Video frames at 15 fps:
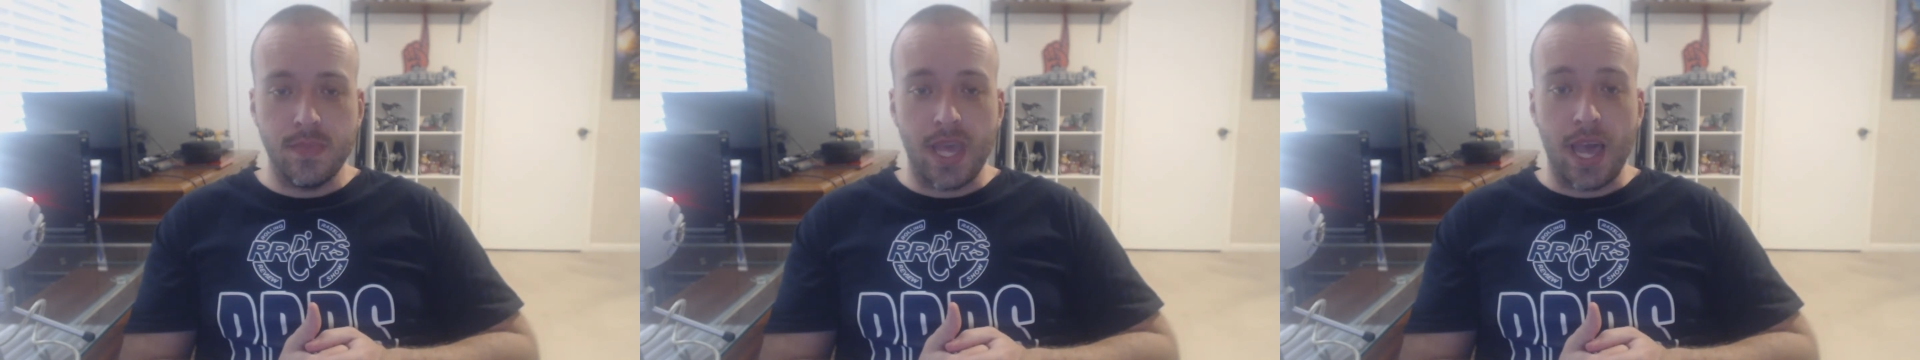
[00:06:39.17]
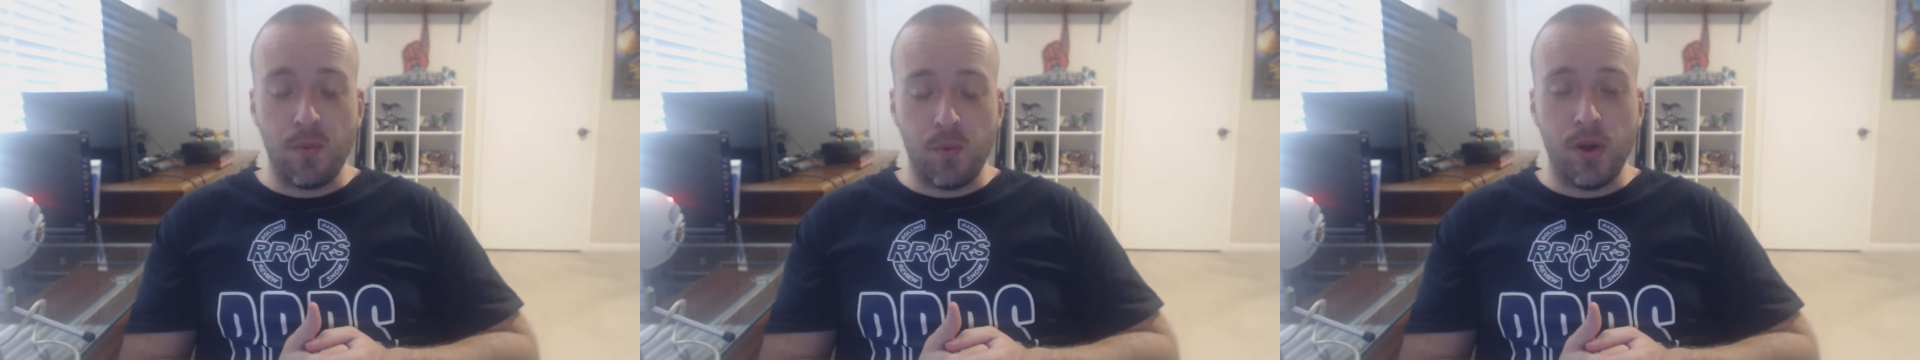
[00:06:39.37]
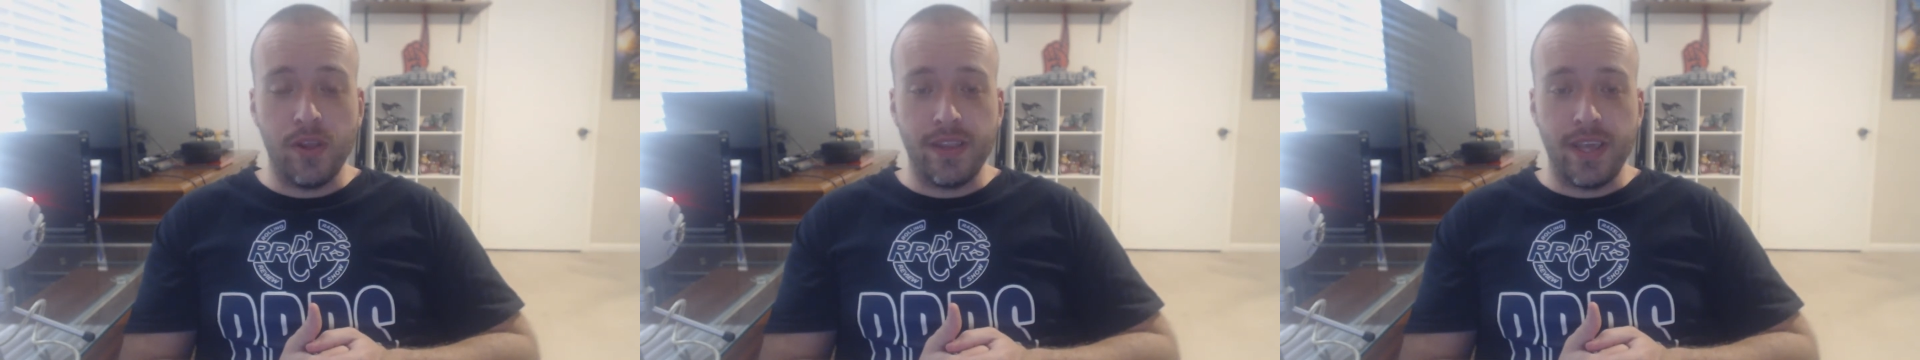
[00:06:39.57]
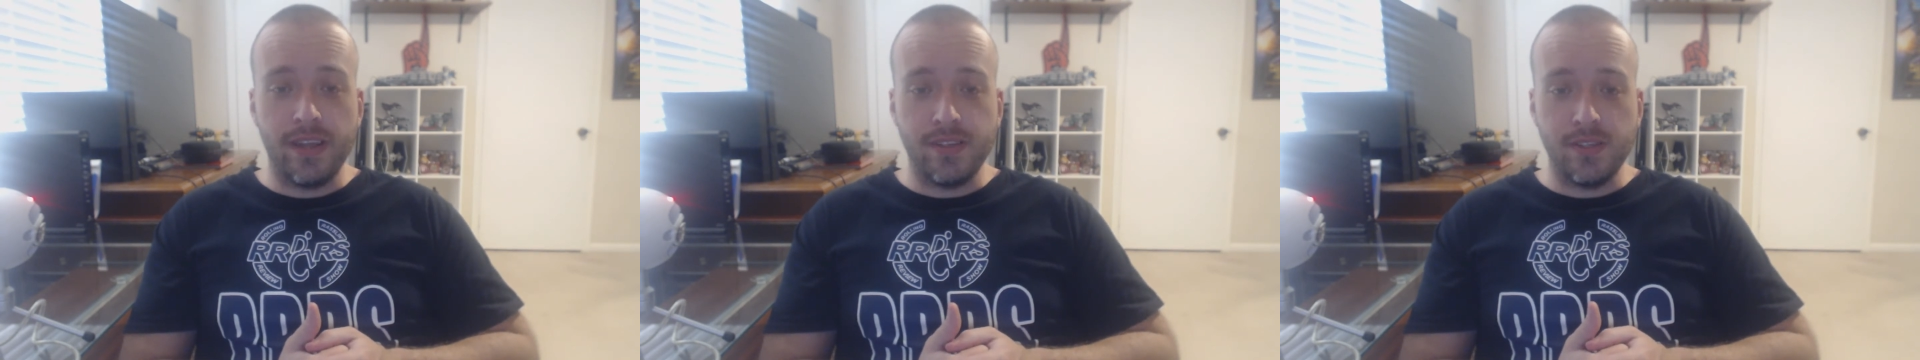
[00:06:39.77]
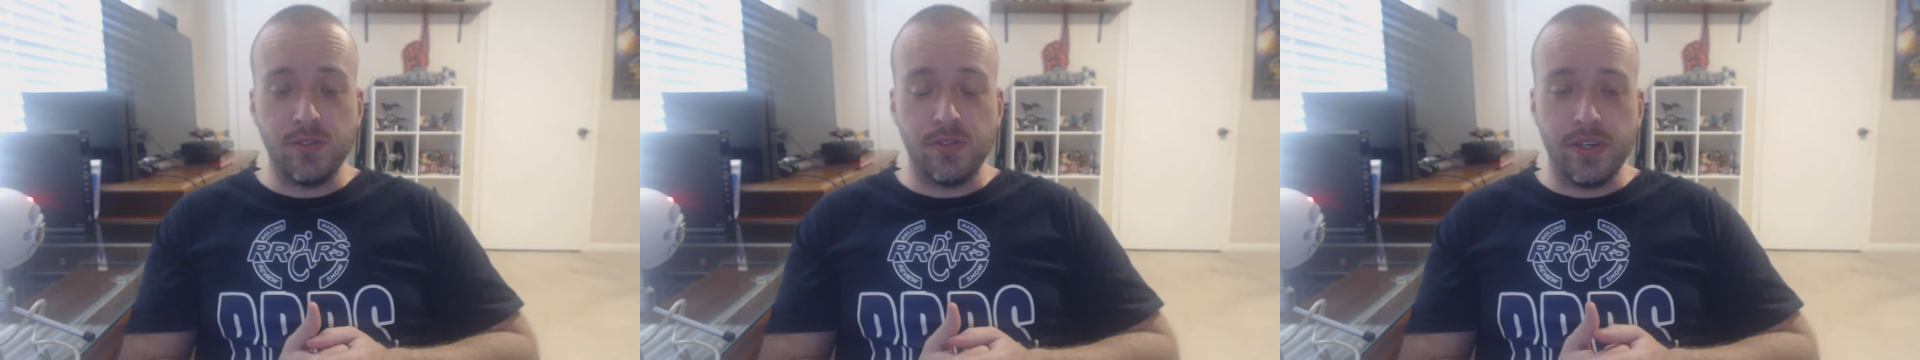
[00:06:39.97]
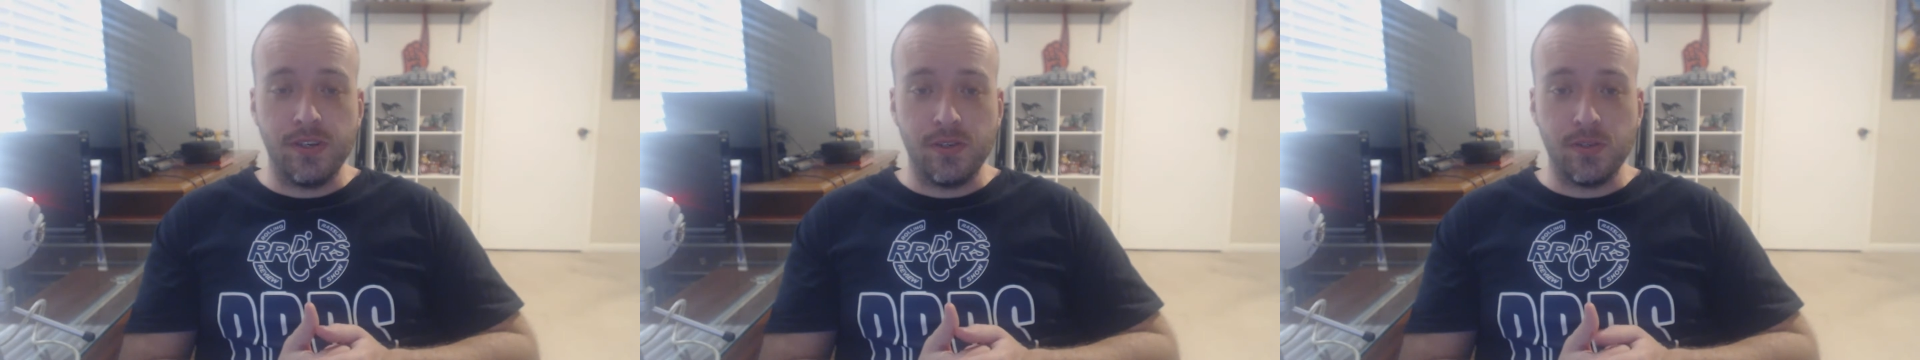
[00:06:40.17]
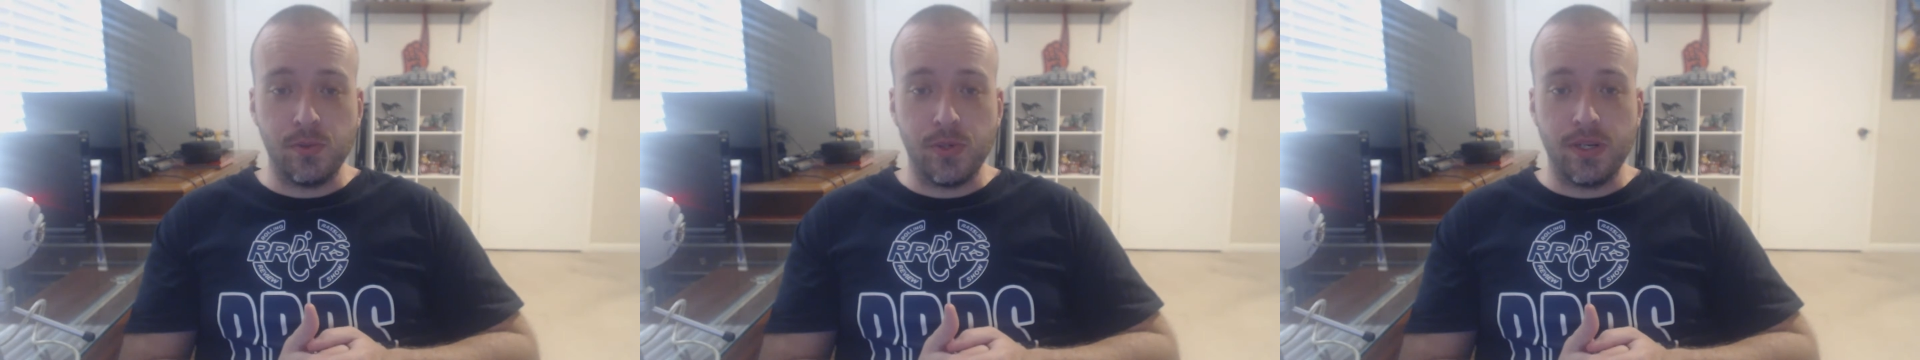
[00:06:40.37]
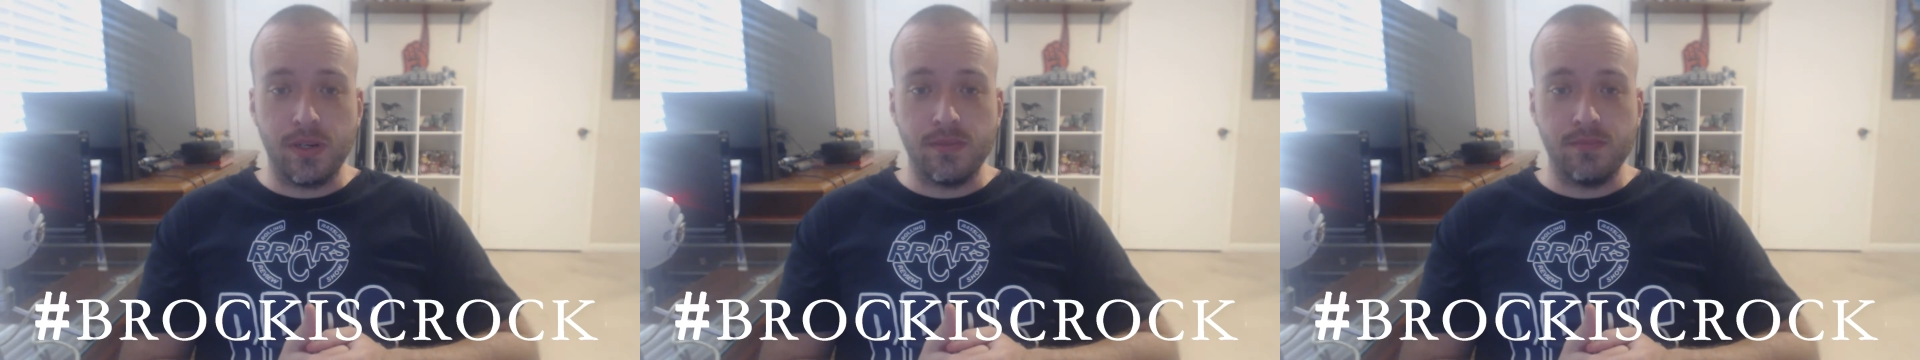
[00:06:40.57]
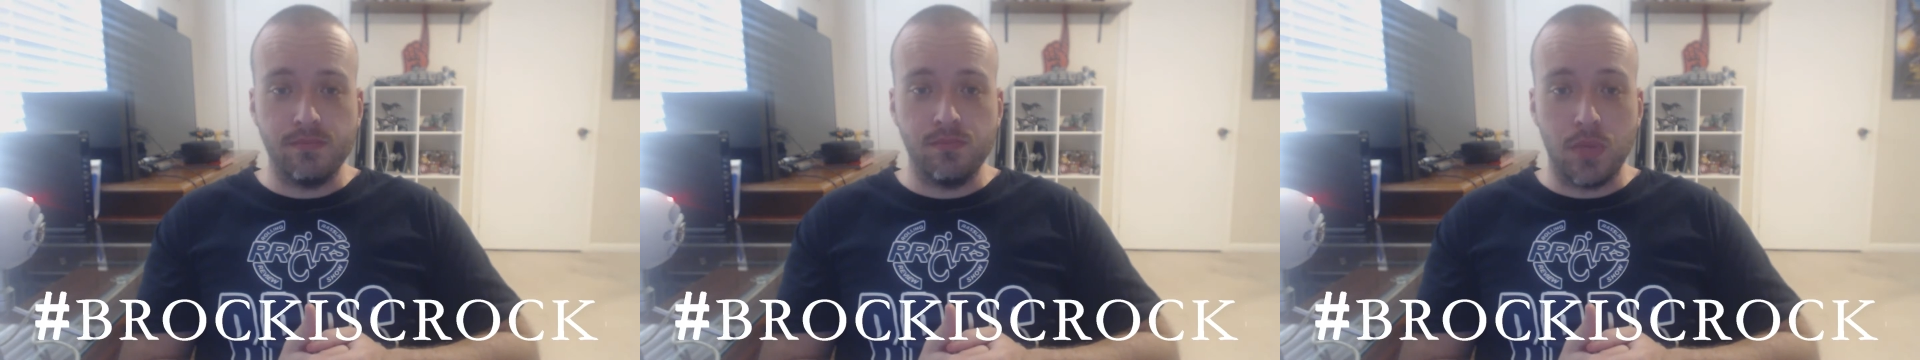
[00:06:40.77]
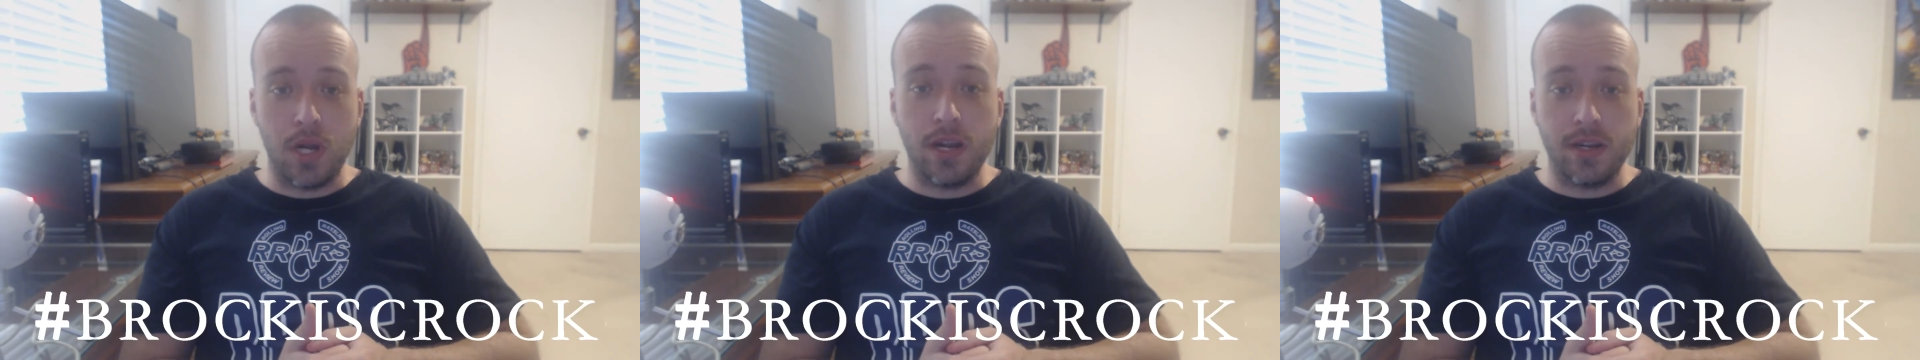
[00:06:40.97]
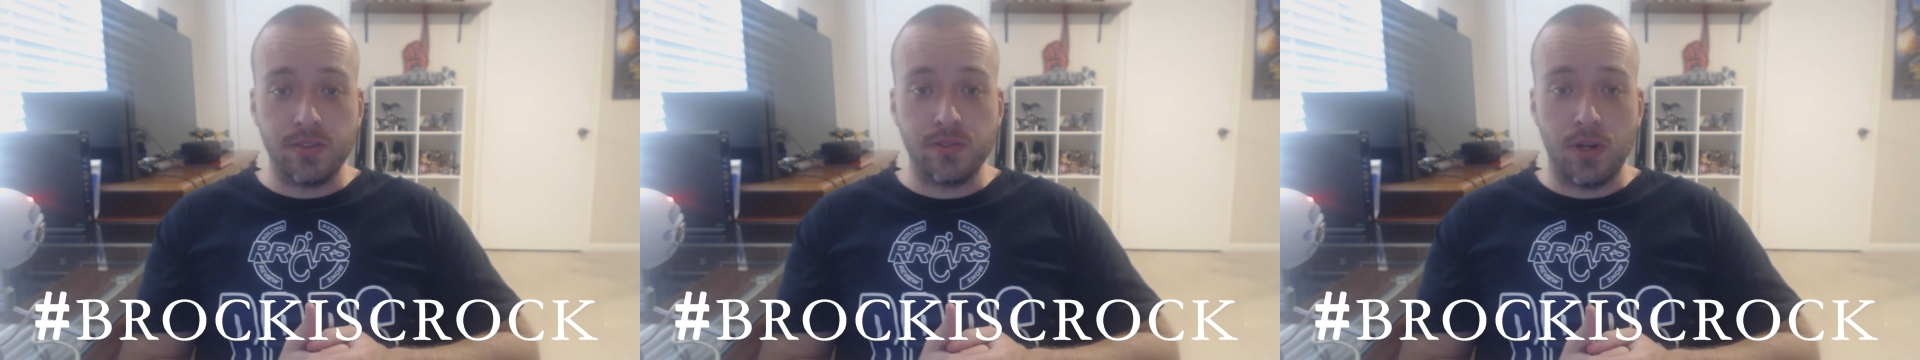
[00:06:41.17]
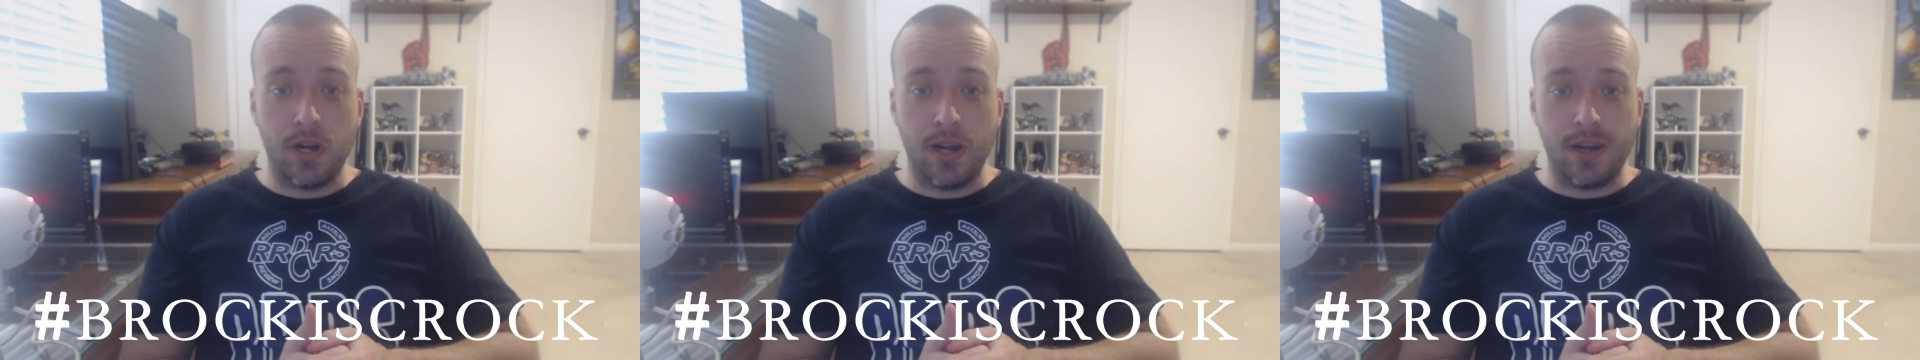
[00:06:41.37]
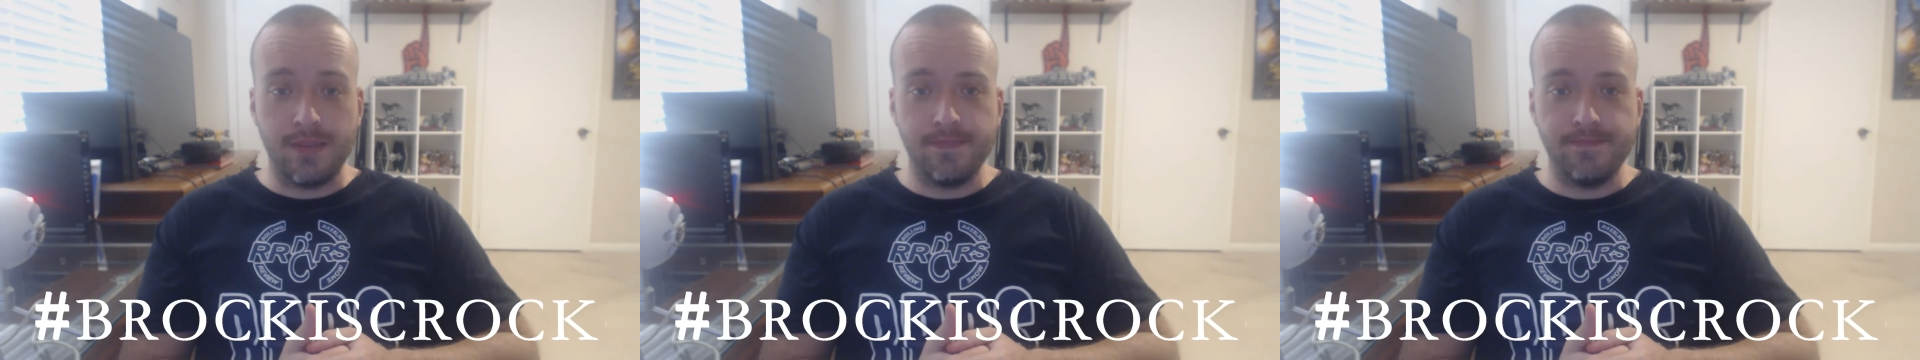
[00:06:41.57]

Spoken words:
I want that to trend on Twitter. Brock is Croc.